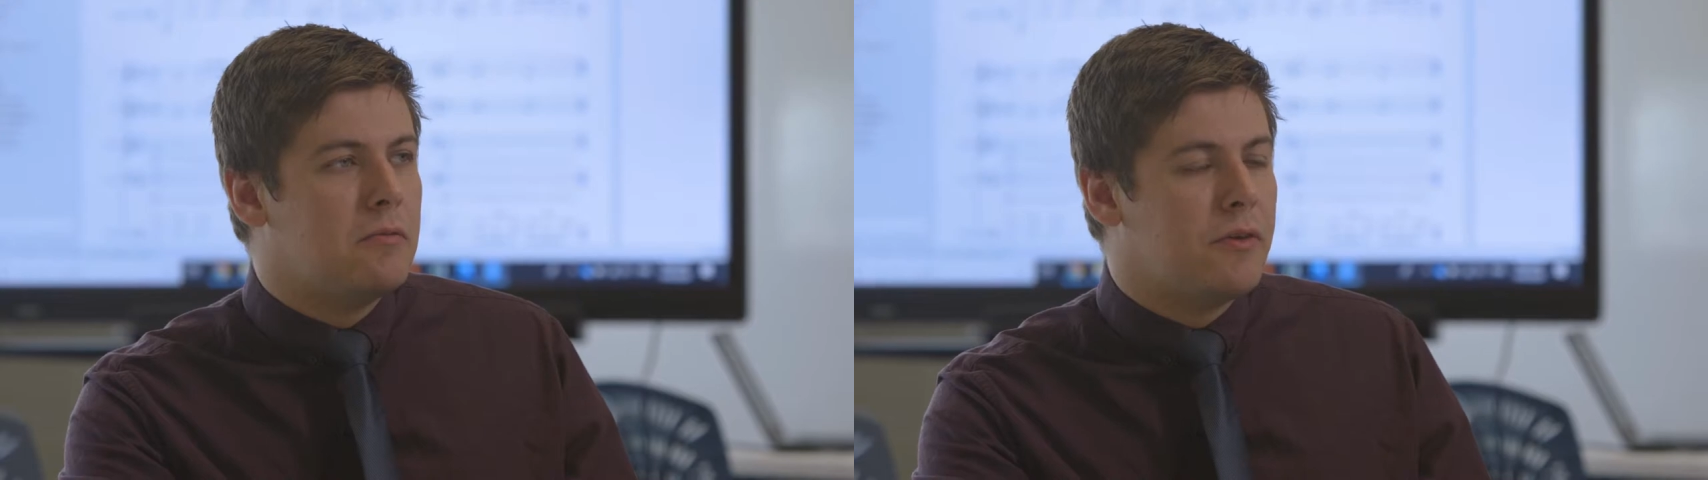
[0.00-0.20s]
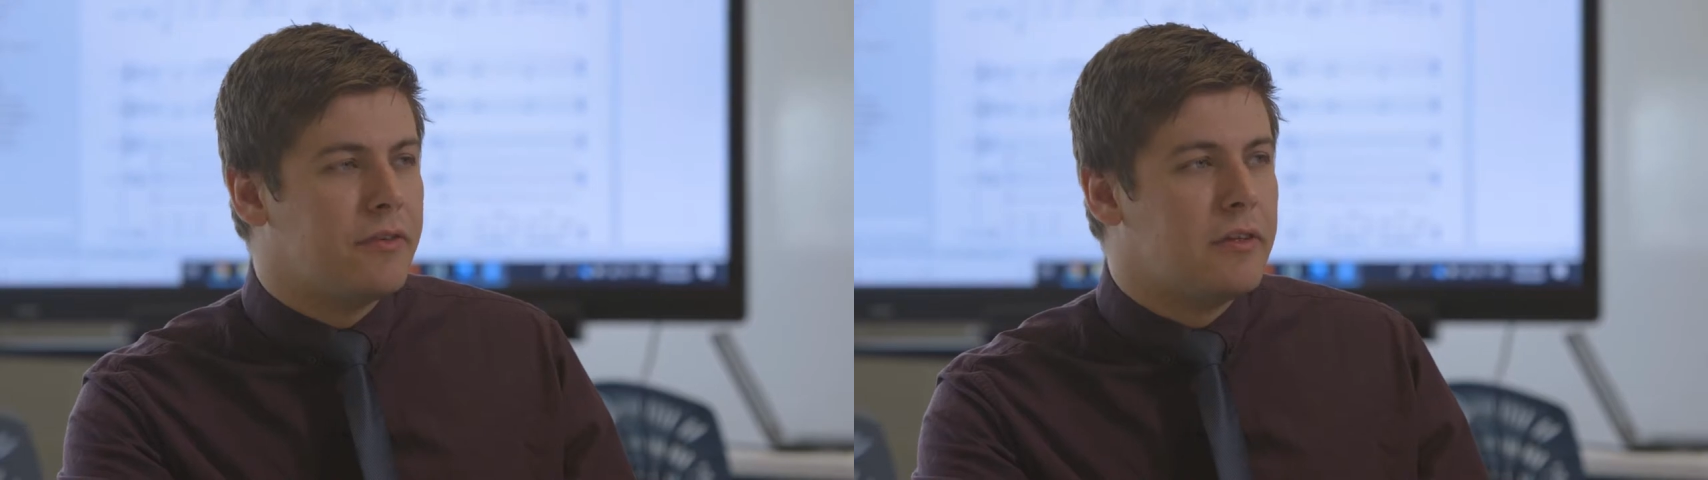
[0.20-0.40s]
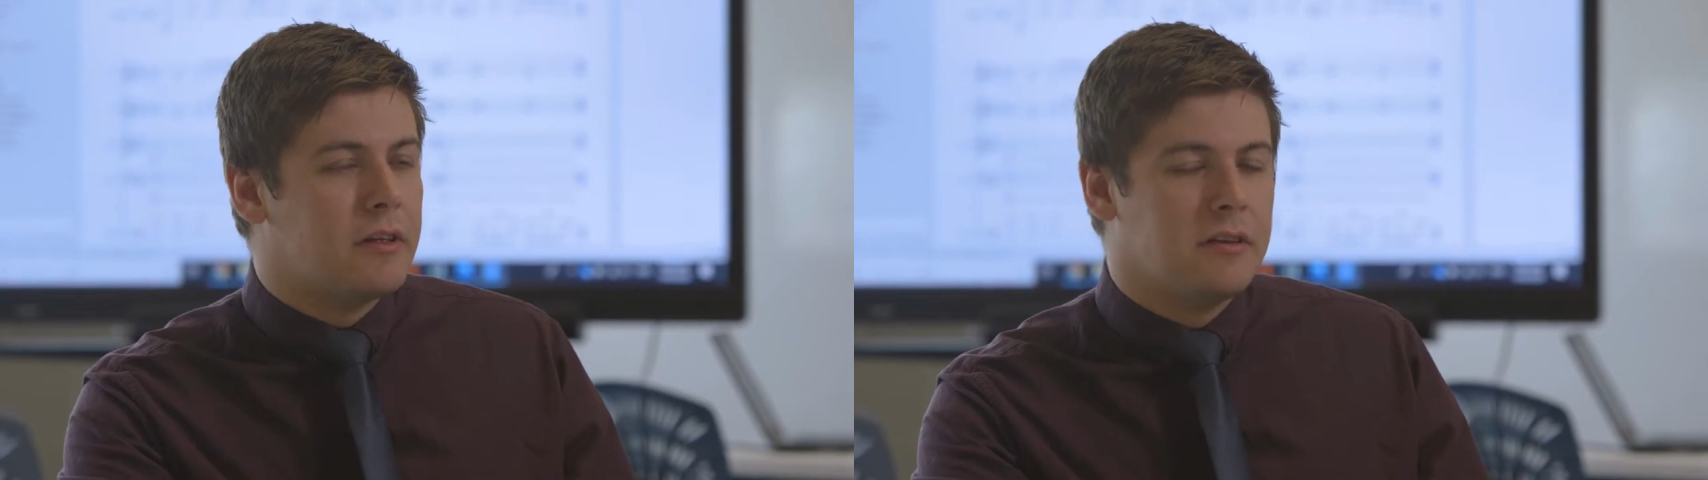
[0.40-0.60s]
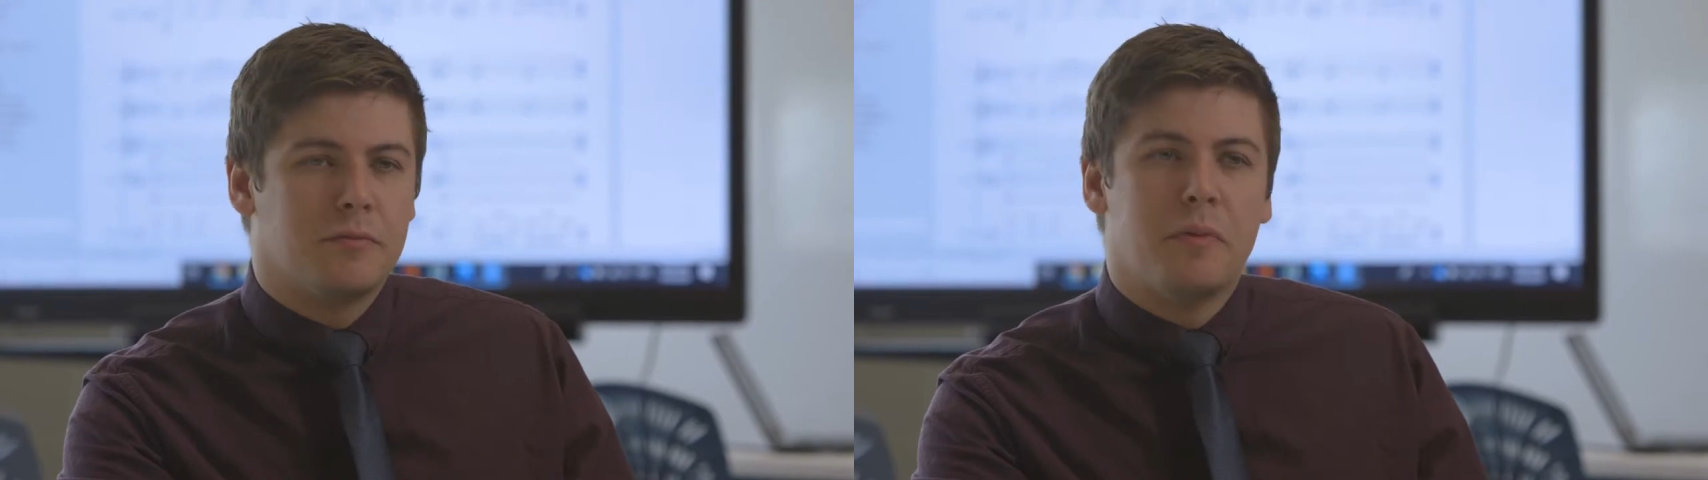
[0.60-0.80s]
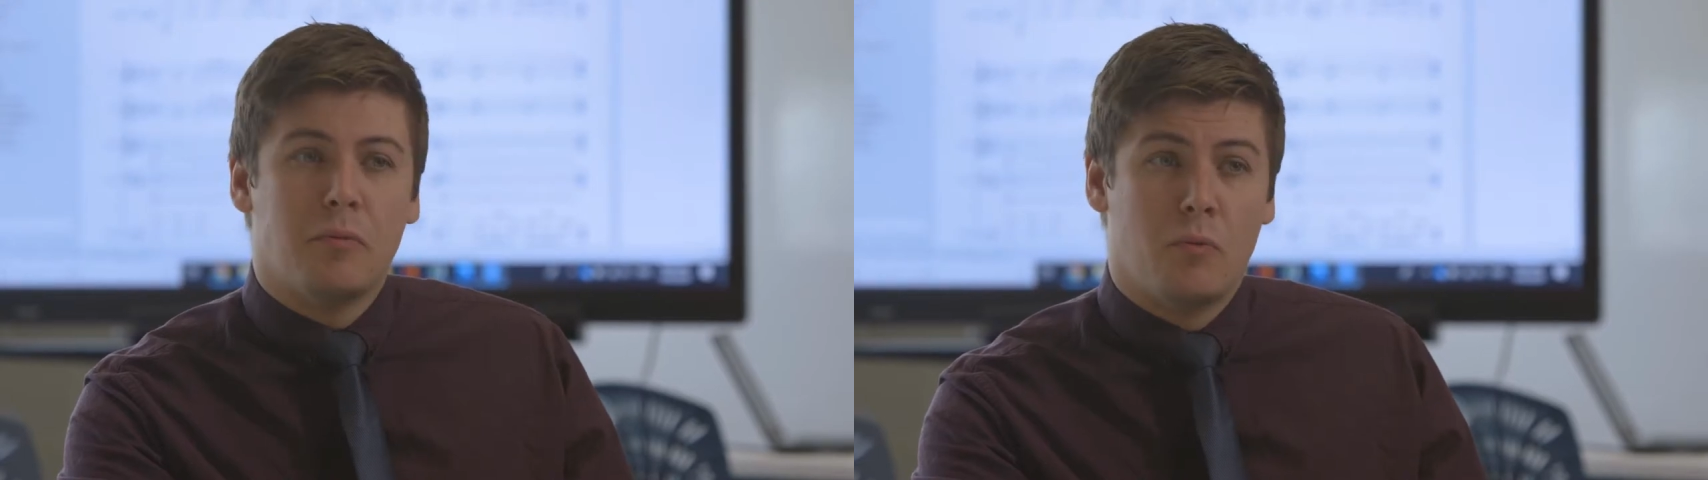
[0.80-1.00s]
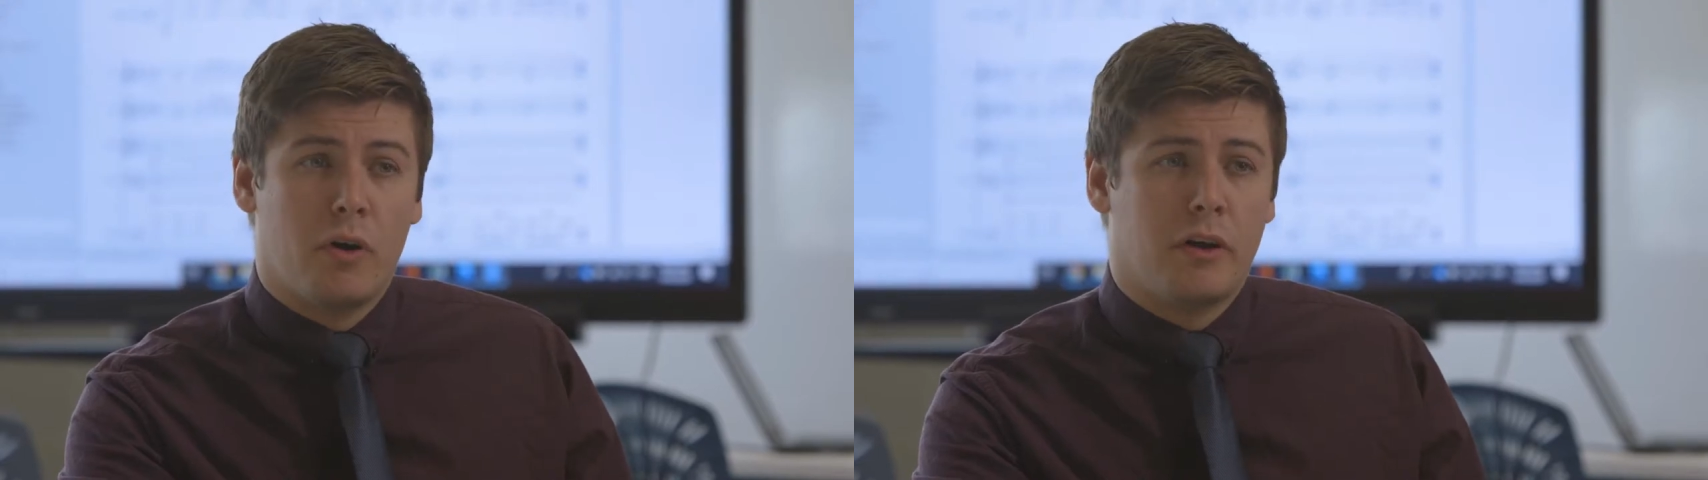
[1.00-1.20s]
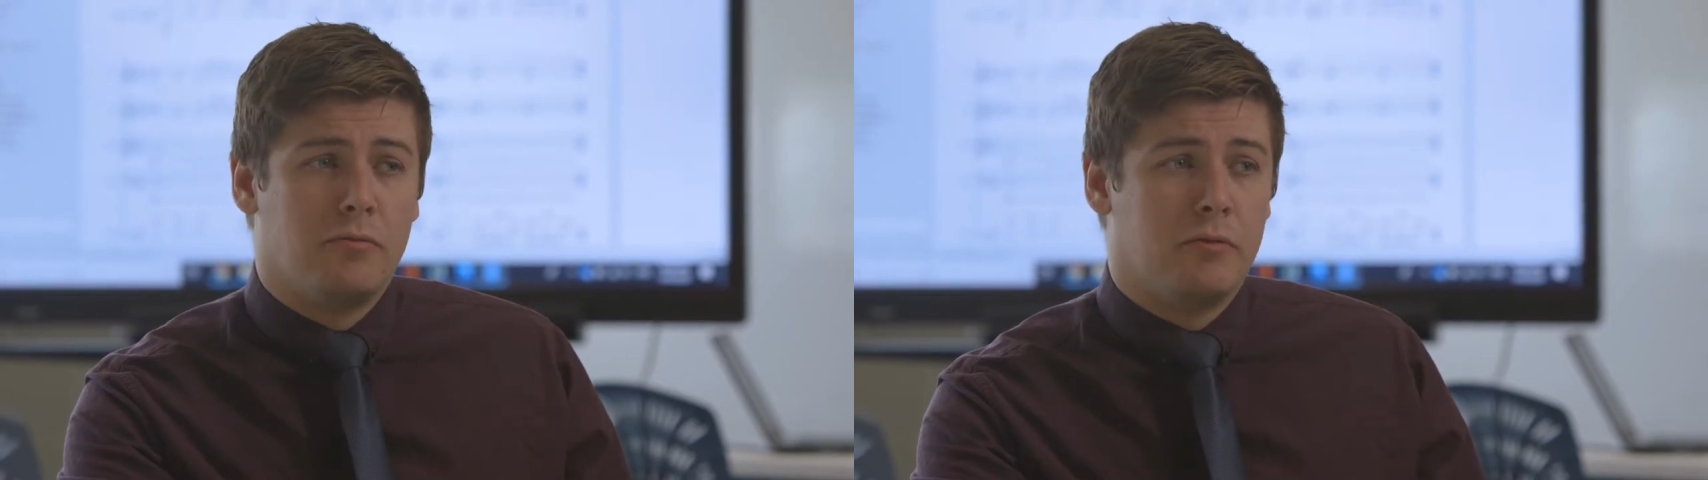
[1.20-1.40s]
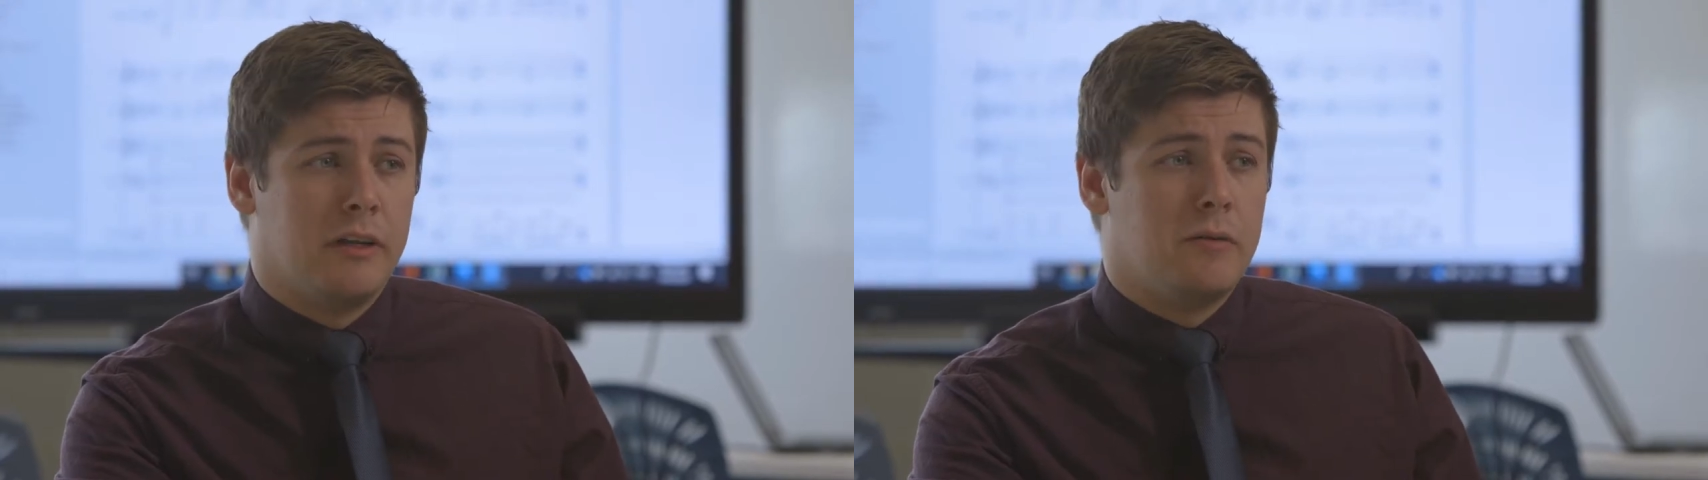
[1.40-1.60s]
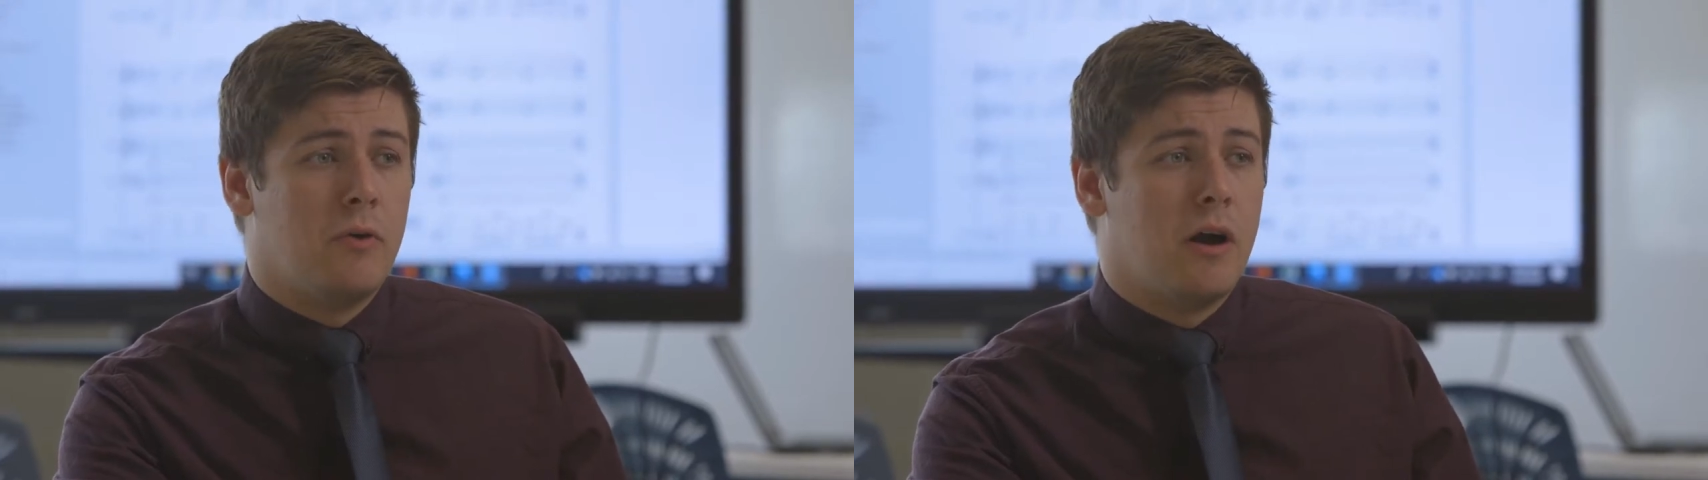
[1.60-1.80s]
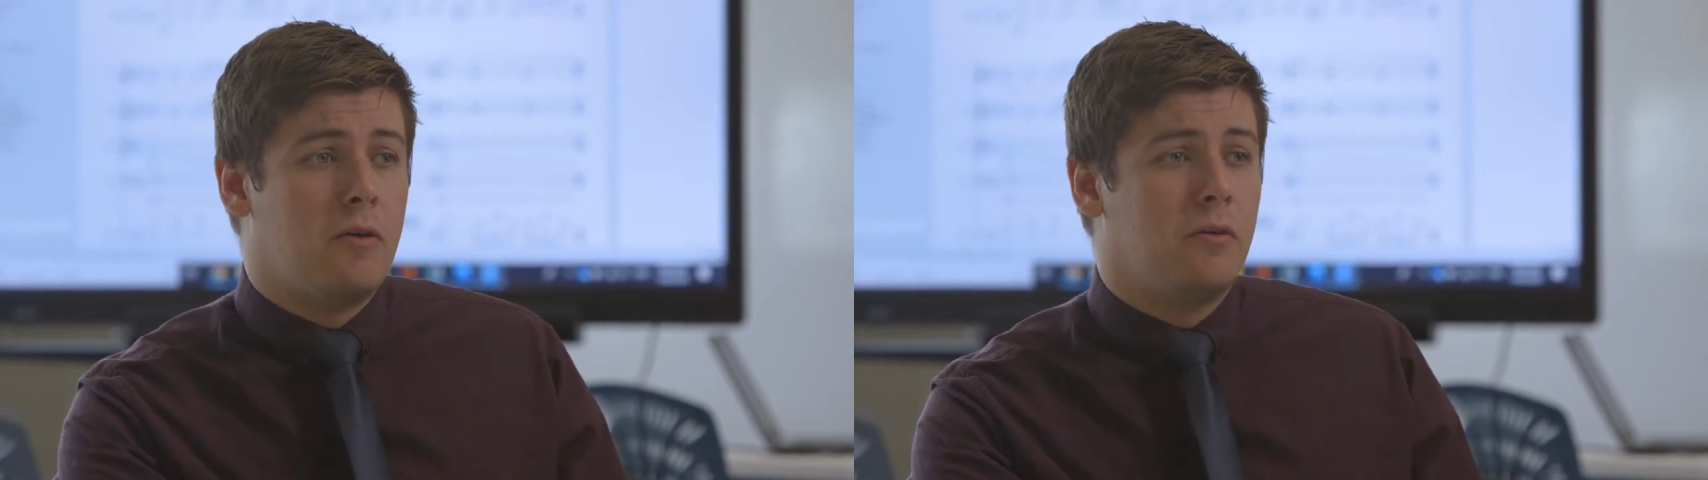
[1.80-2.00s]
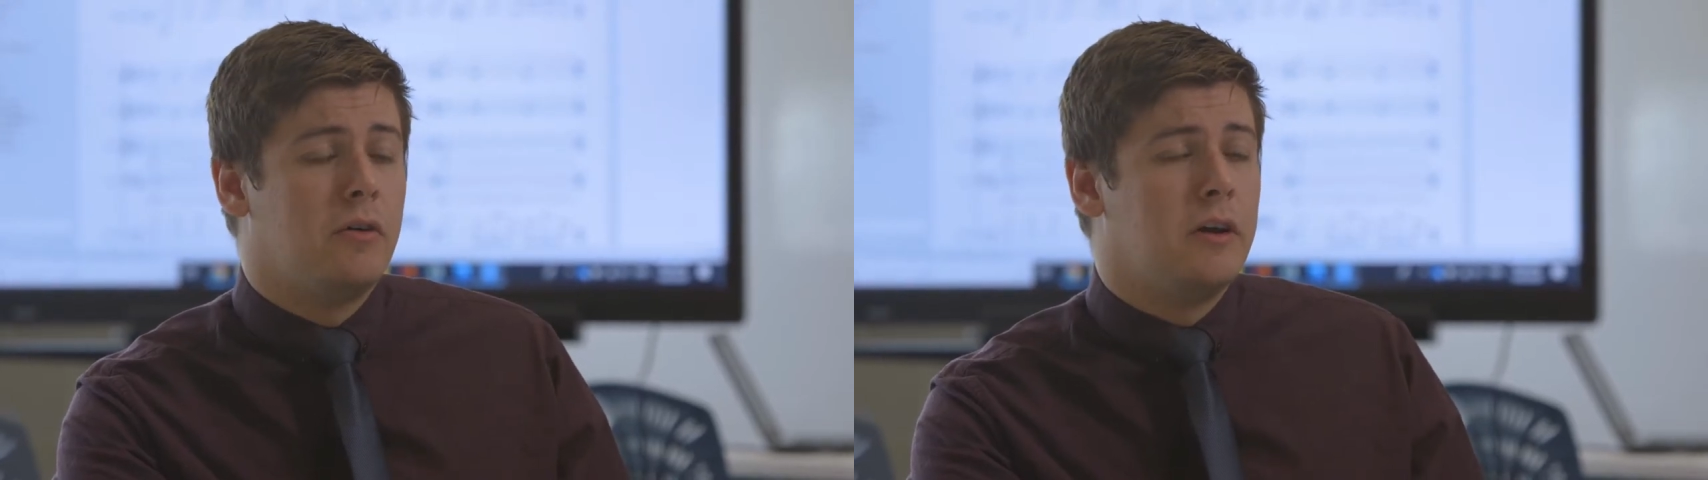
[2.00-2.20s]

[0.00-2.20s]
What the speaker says: One thing that's been working really well